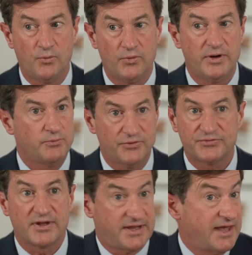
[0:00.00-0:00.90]
It was,
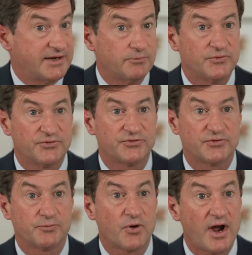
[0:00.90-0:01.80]
again, it was a
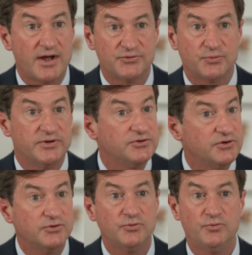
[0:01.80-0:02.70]
surprise. We
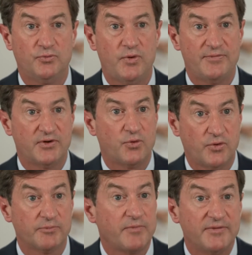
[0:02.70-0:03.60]
knew when the
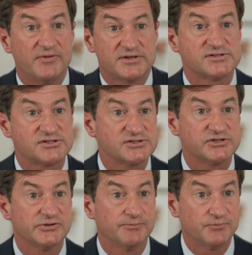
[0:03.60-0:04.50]
court made the
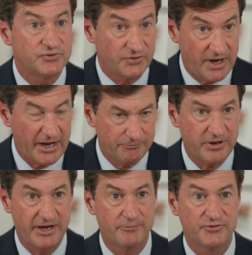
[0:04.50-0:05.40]
decision to have
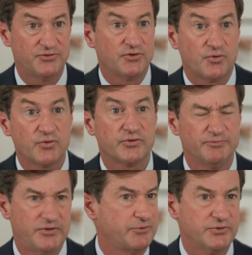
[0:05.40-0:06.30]
cameras in the
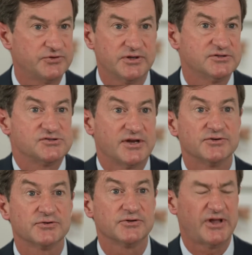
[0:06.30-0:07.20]
courtroom that it would
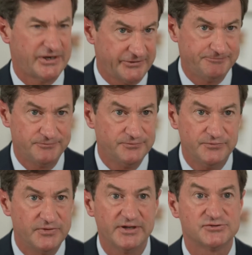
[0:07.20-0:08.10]
engender a lot of
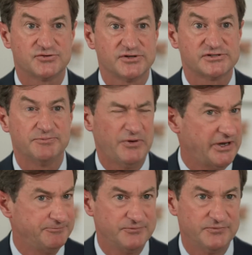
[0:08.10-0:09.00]
interest,
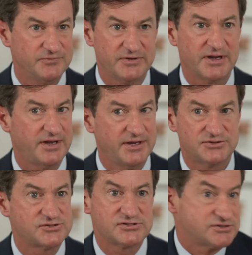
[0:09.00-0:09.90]
but
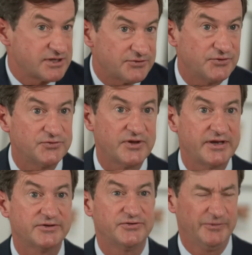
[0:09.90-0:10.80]
it just, as you
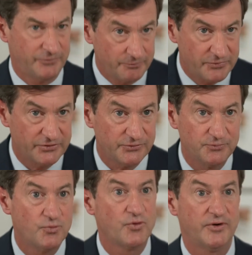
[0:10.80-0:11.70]
said, it seemed to build
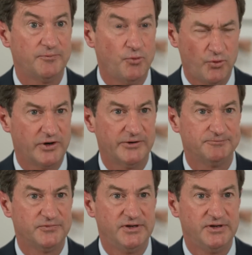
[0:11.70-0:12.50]
more and more,